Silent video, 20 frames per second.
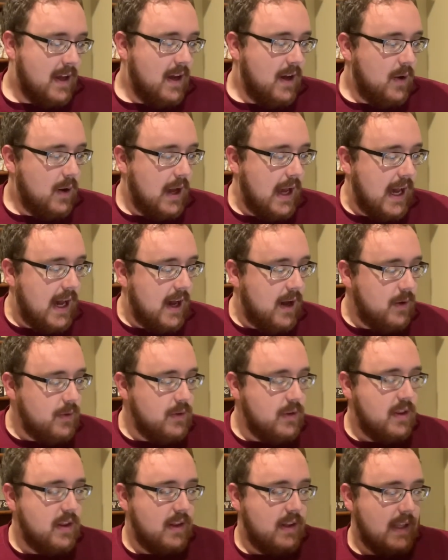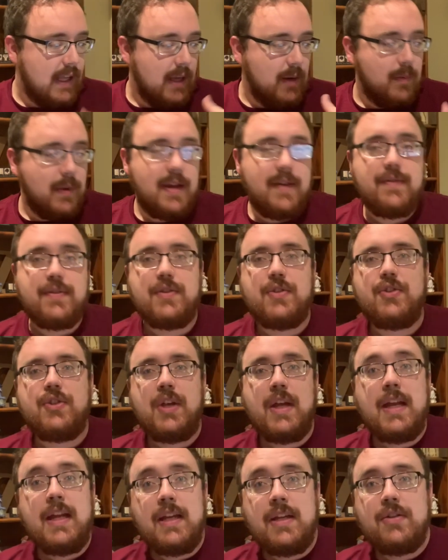how do the light waves
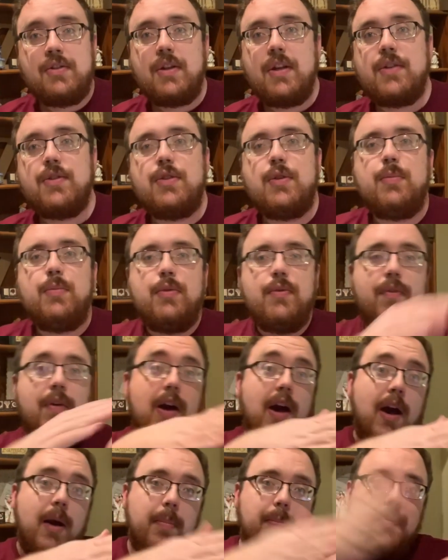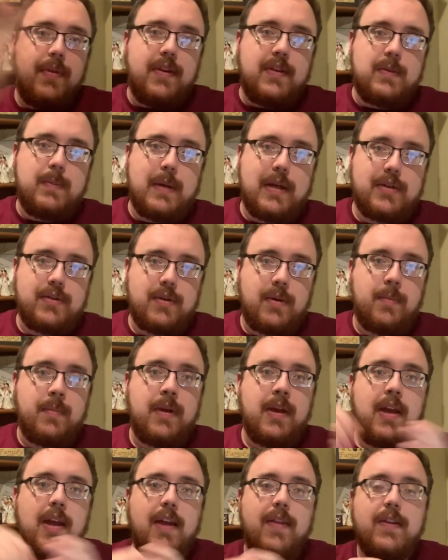change as you move up the spectrum?
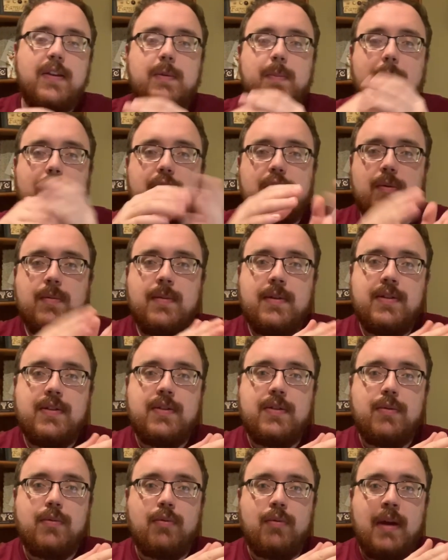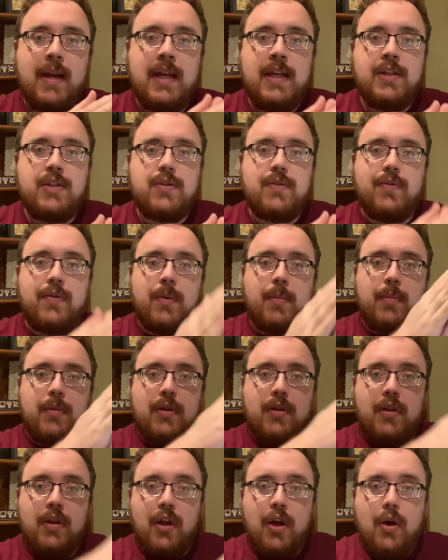The spectrum is ranged
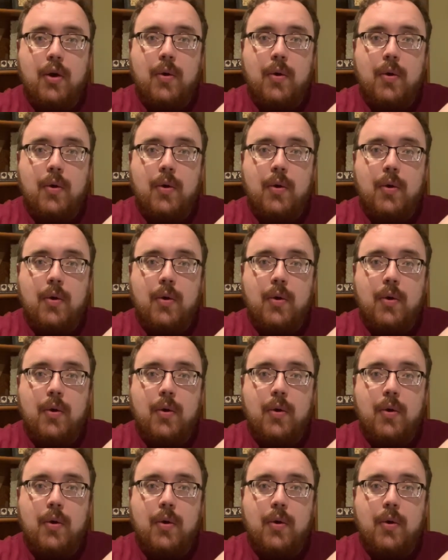from low